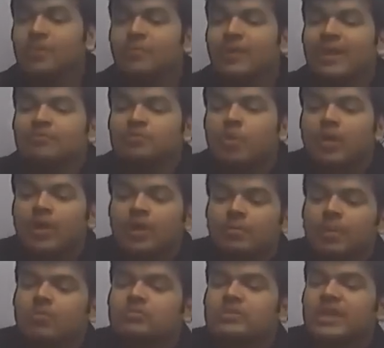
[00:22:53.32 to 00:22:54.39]
when I'm talking
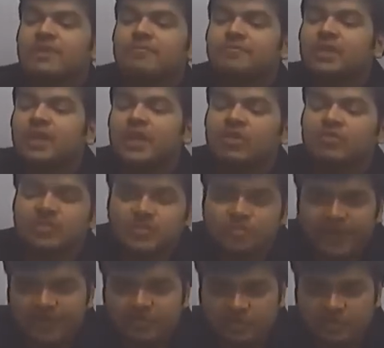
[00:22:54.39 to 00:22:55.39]
about if the interest rate